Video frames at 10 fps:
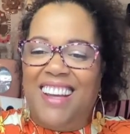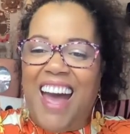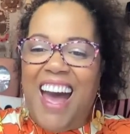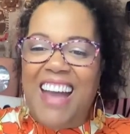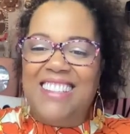
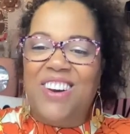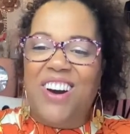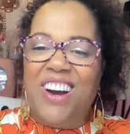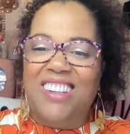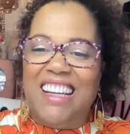Hi,
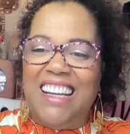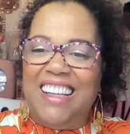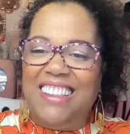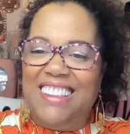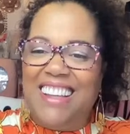
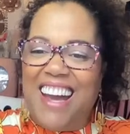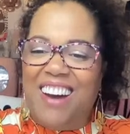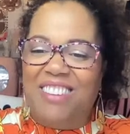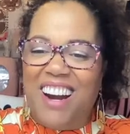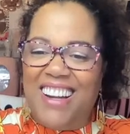Tori. How
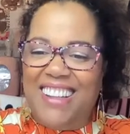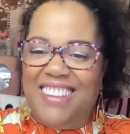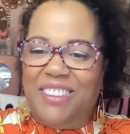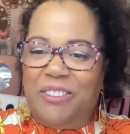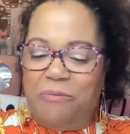are
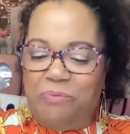you?